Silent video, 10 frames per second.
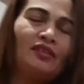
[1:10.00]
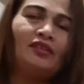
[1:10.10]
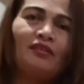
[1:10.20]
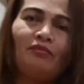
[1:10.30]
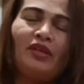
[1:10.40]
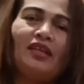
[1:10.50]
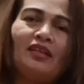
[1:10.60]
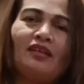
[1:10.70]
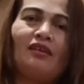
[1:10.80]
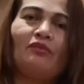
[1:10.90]
Make
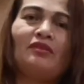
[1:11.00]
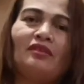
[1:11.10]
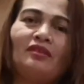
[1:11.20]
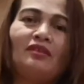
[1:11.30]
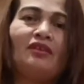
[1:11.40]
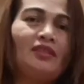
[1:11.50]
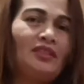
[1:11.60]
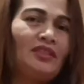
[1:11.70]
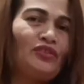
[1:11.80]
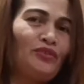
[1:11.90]
our
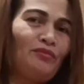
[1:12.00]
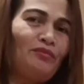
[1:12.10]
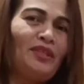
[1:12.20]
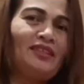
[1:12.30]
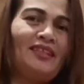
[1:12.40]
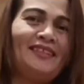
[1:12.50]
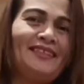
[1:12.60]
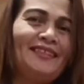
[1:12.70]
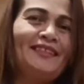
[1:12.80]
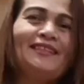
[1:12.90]
costume, but
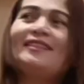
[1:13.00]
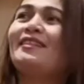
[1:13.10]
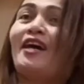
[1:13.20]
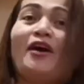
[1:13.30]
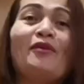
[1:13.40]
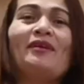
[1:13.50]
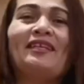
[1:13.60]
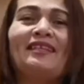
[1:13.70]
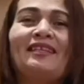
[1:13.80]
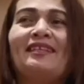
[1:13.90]
now I
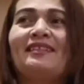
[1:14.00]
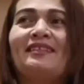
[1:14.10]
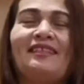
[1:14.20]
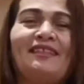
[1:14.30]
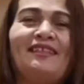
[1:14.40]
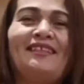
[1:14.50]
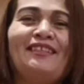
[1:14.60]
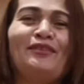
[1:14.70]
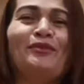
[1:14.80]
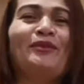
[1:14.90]
can't
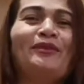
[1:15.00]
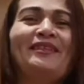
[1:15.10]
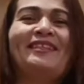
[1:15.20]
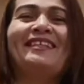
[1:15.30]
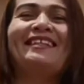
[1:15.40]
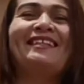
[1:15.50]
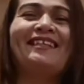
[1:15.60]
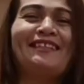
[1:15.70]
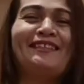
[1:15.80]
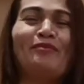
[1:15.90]
do
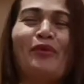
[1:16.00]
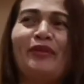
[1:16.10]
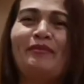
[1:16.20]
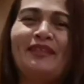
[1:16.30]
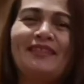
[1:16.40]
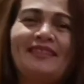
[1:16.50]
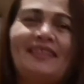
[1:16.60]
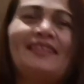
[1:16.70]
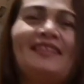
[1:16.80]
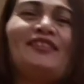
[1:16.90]
anymore because
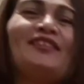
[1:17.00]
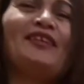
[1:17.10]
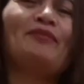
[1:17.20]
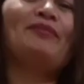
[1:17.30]
I don't have